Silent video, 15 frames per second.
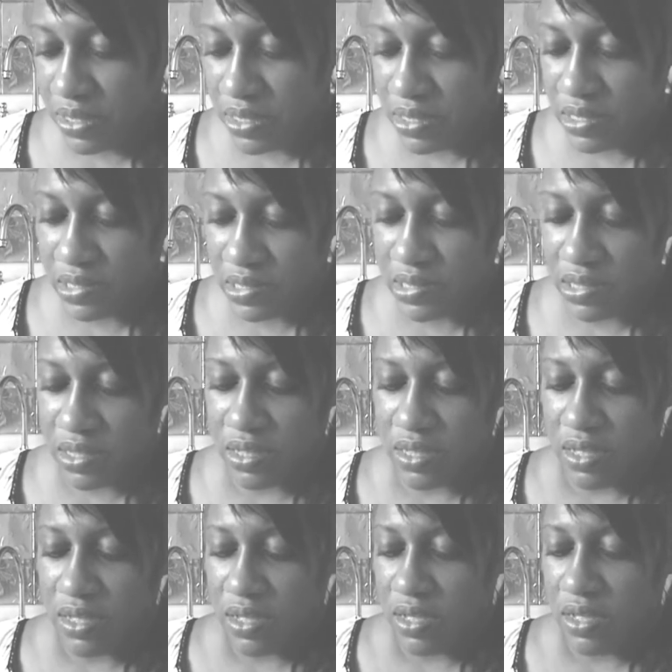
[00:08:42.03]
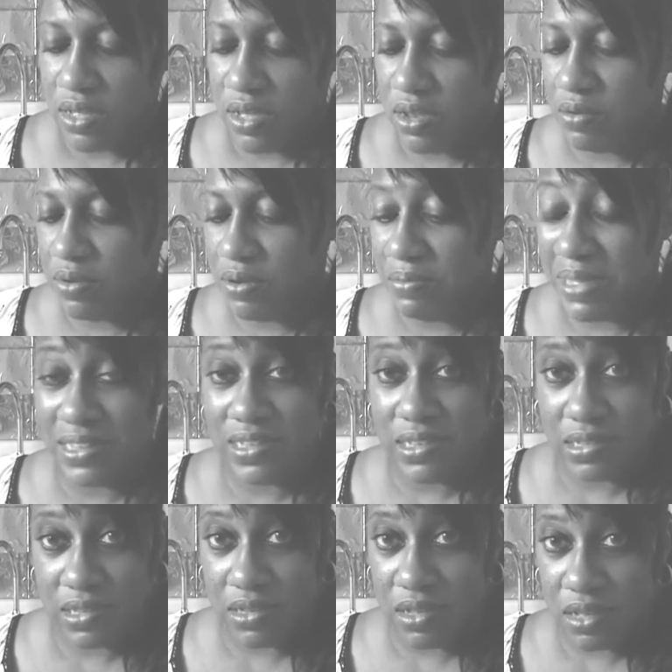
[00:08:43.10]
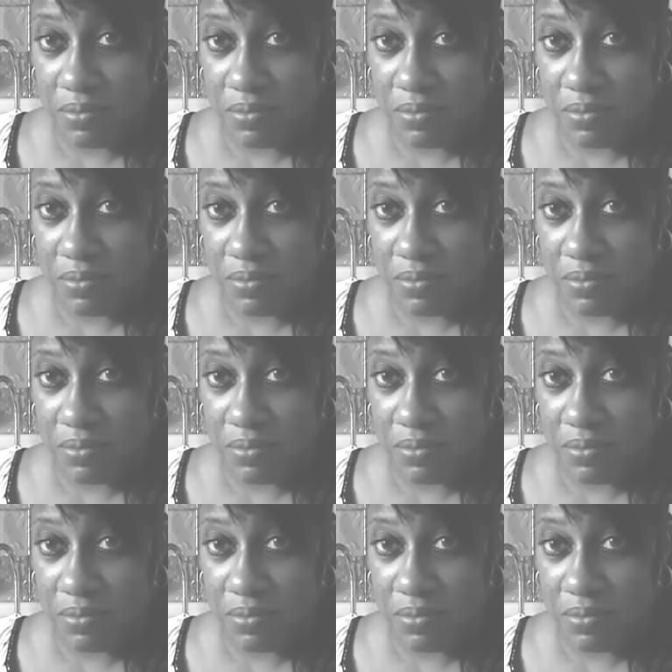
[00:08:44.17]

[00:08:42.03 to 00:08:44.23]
because I don't want to mess this